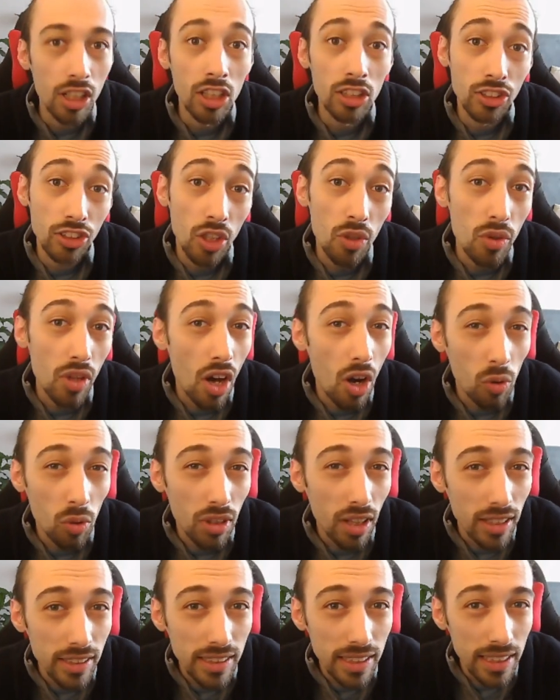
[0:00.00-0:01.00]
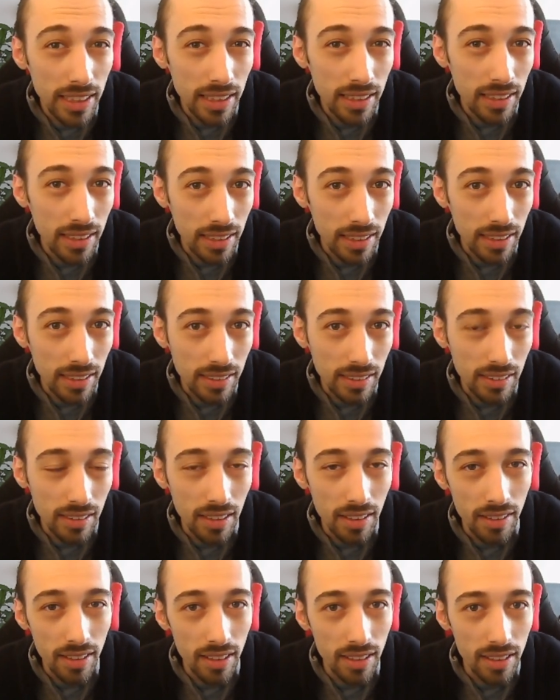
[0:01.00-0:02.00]
So the whole idea is
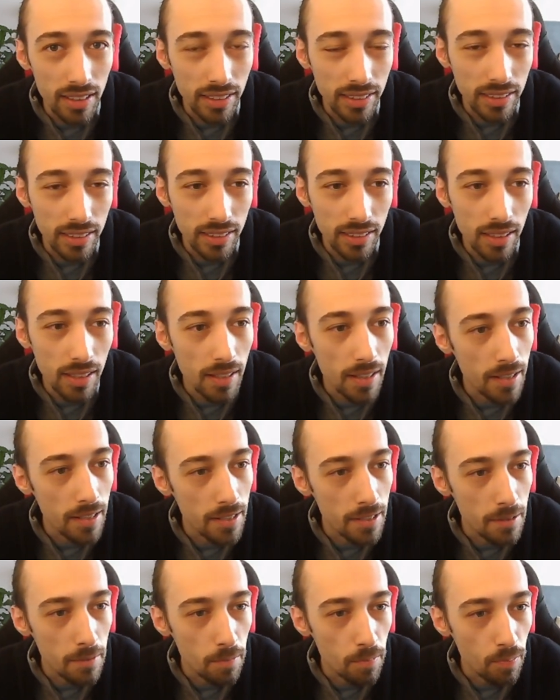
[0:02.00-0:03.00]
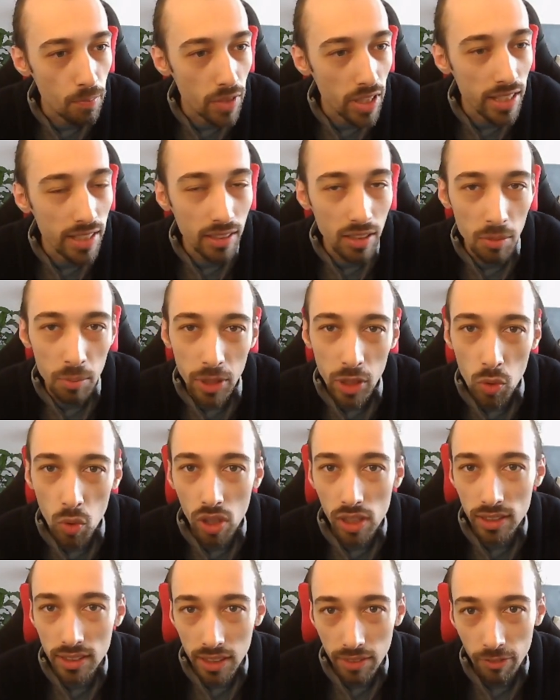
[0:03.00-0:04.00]
that it can be
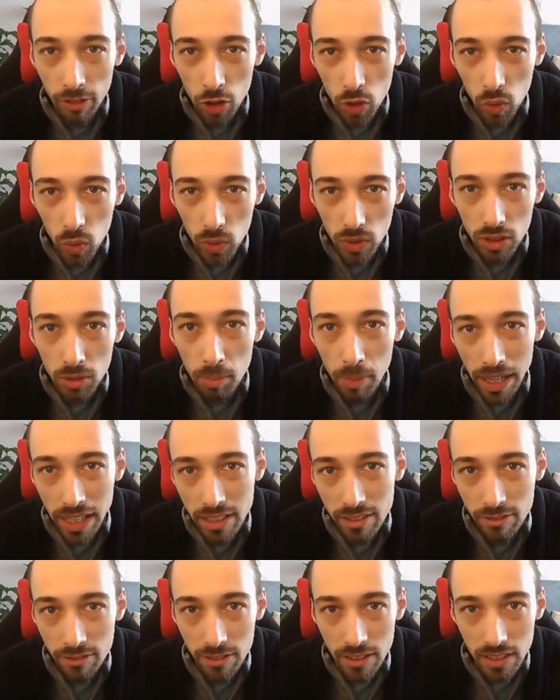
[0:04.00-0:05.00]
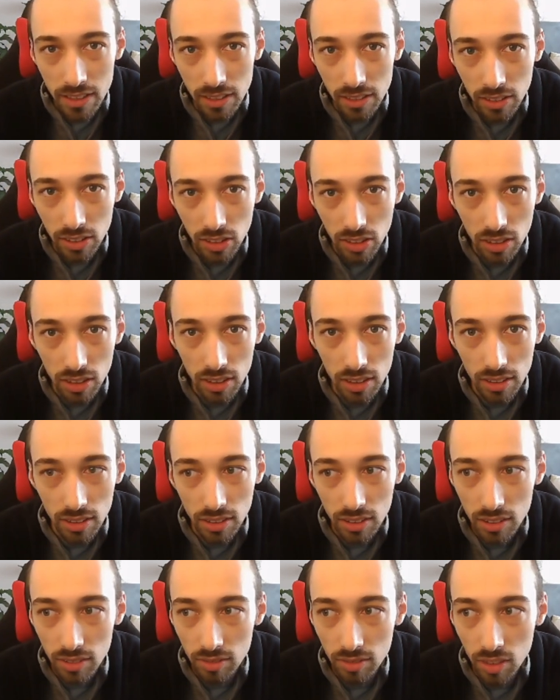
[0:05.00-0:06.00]
quite difficult to paint things
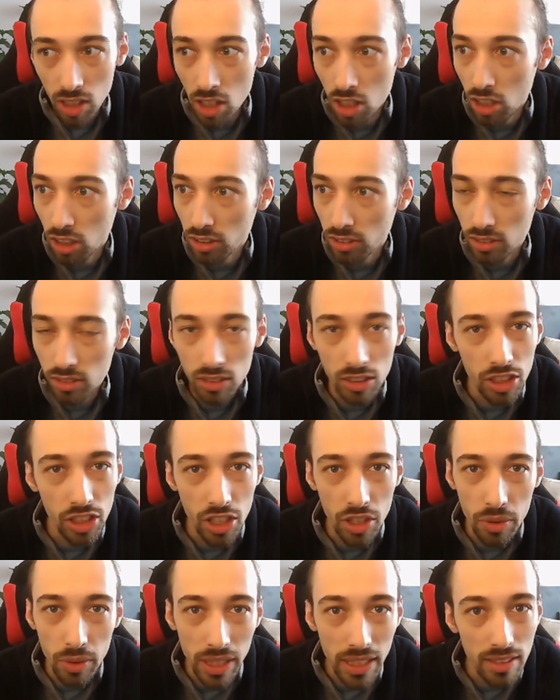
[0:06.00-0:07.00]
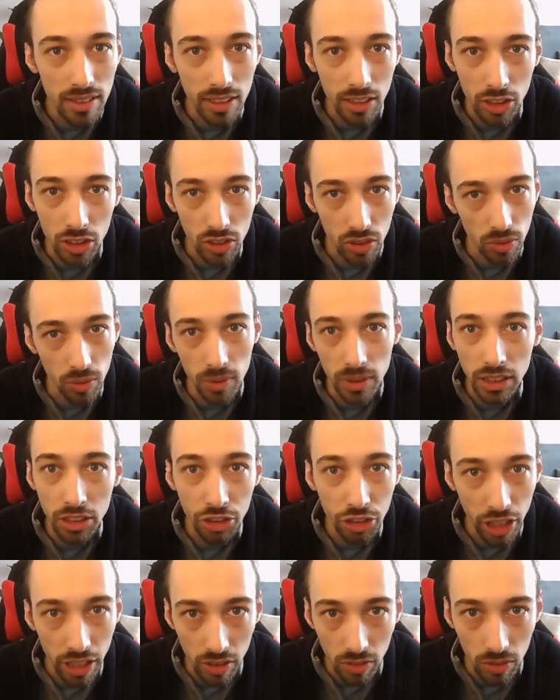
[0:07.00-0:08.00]
on, in digital in
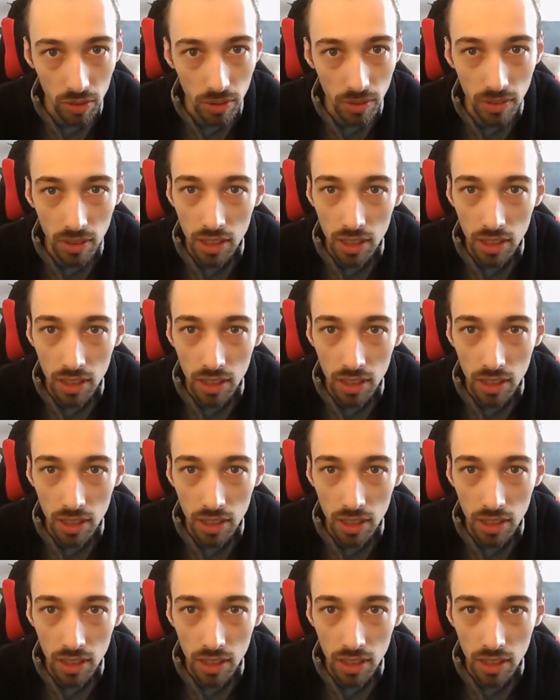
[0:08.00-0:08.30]
general,